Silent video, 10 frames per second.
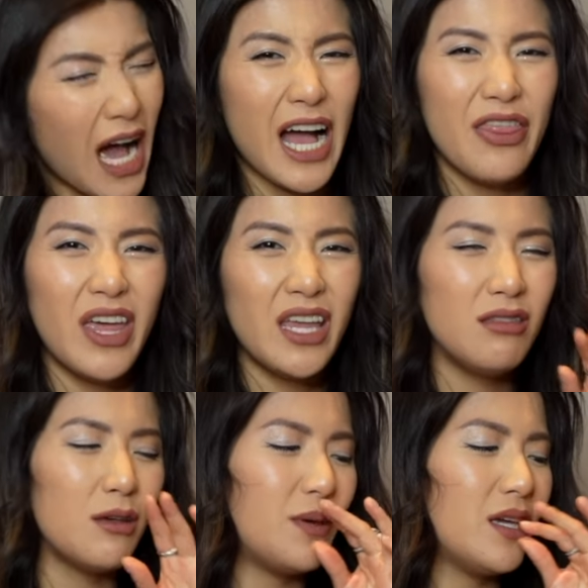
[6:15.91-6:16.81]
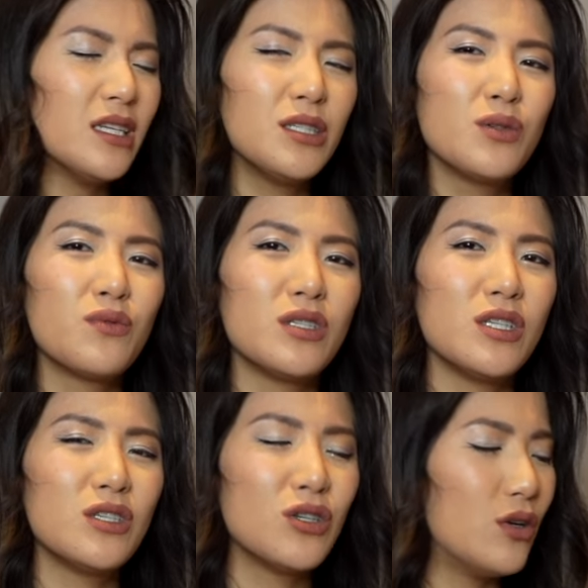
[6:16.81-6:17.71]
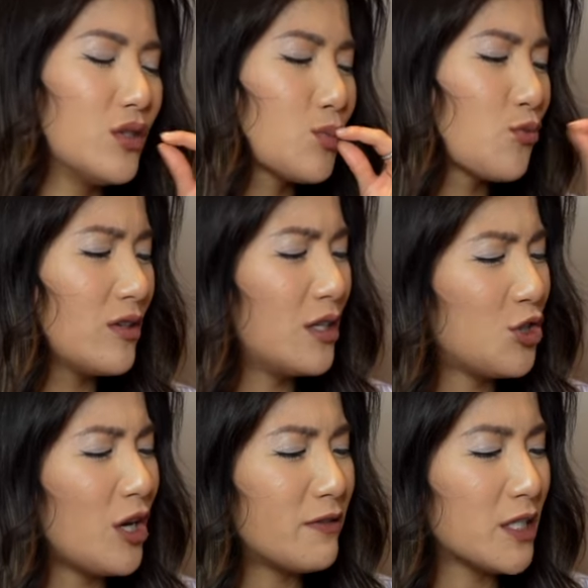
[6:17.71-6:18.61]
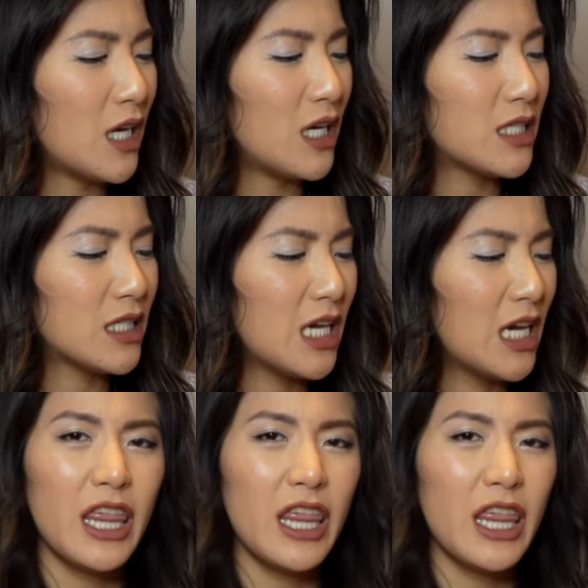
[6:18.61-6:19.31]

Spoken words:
And then the piece de resistance, the chef's kiss,